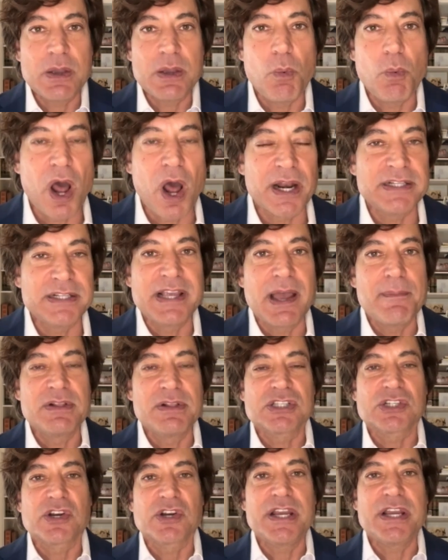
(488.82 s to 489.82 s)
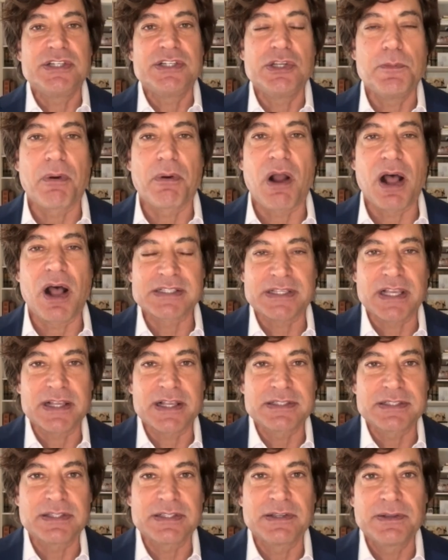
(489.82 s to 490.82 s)
they want to demonstrate due
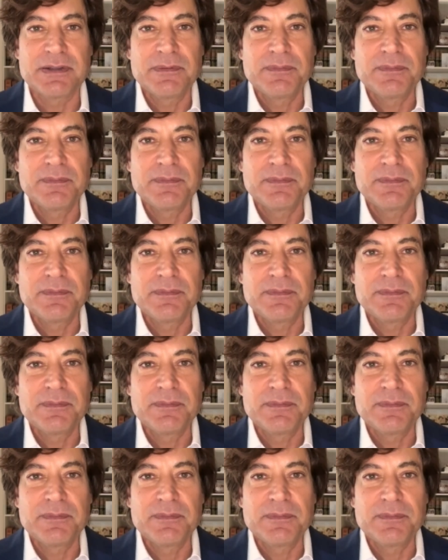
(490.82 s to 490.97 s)
process.